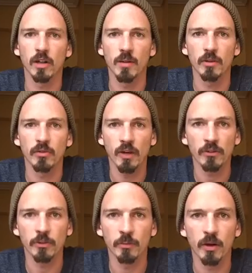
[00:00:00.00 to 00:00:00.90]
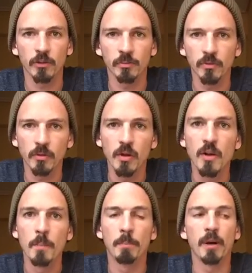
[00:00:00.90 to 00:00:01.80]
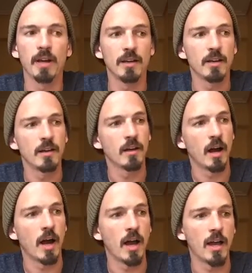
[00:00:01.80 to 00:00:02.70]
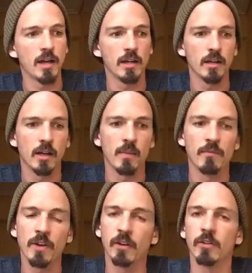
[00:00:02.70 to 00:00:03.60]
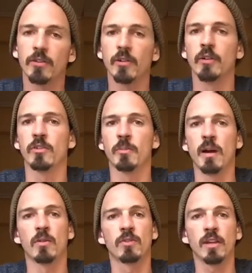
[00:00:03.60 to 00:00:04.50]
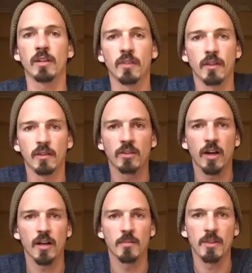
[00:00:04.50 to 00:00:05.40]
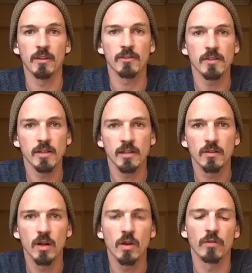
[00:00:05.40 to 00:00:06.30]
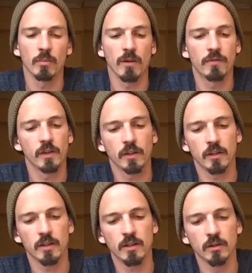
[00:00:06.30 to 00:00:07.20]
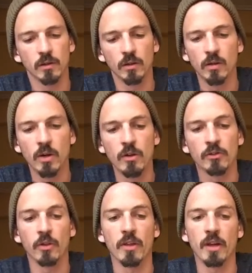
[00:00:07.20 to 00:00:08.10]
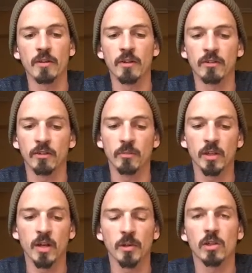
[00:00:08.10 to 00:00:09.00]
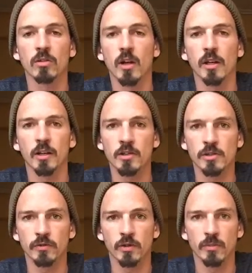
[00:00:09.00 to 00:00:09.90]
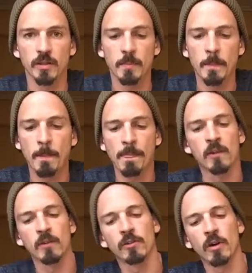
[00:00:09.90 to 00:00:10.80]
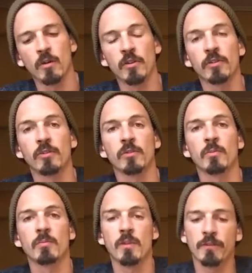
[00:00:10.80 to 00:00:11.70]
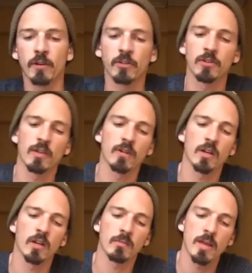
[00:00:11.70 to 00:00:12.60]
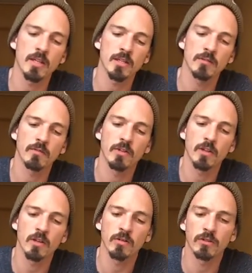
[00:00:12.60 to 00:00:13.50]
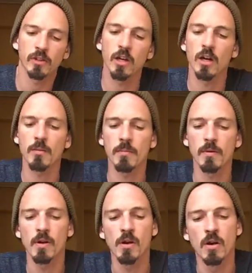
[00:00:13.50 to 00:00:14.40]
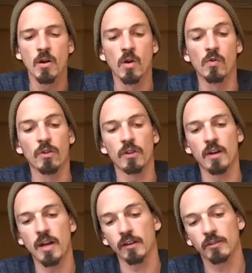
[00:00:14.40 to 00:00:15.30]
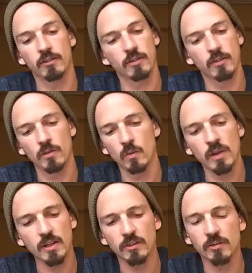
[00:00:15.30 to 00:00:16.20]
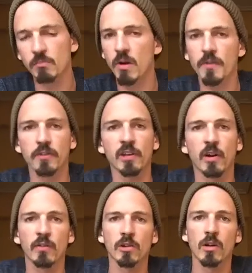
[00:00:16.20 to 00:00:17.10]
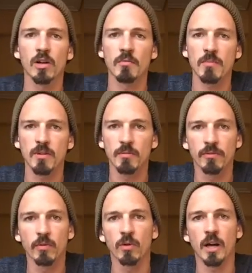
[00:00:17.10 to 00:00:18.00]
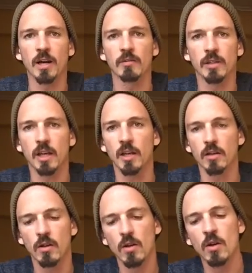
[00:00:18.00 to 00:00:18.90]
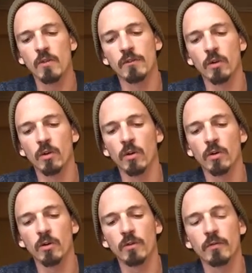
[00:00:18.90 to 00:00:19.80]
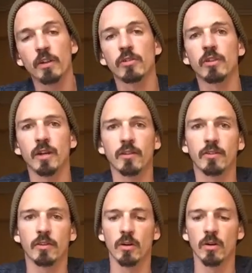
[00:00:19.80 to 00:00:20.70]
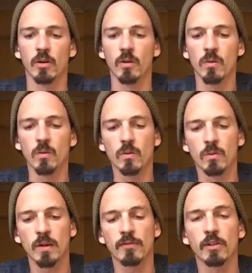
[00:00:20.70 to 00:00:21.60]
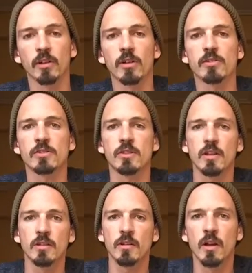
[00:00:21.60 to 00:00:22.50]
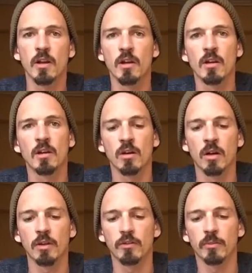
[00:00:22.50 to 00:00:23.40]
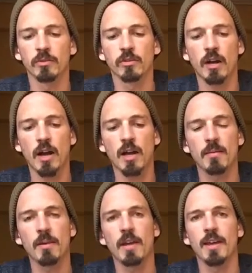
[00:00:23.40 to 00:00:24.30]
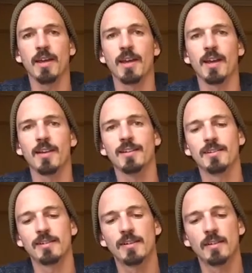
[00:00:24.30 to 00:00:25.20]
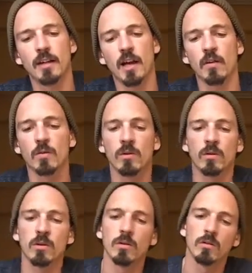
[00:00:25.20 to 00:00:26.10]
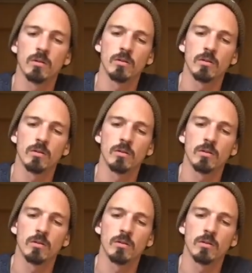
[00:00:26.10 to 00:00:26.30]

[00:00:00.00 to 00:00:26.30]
climbing as fast as possible, but I am very serious about taking the time that is needed for my finger to heal so that this doesn't become a chronic issue for me. So this is the first of many videos to come over the next weeks, months, however long it may be before I regain full finger strength. So if you're interested, go ahead and subscribe, and I will